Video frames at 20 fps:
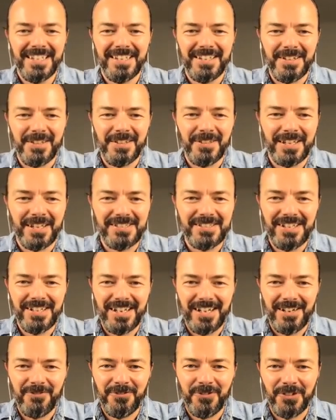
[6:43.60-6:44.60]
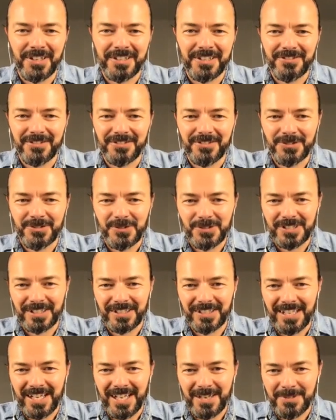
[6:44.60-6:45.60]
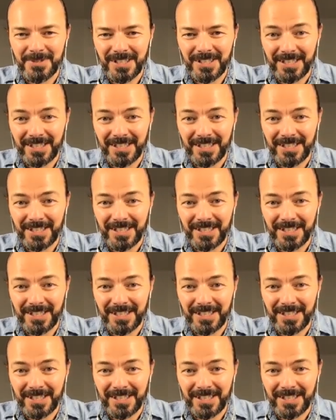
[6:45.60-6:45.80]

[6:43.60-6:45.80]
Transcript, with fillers: Uh, thanks, Carl, for introducing Lamy,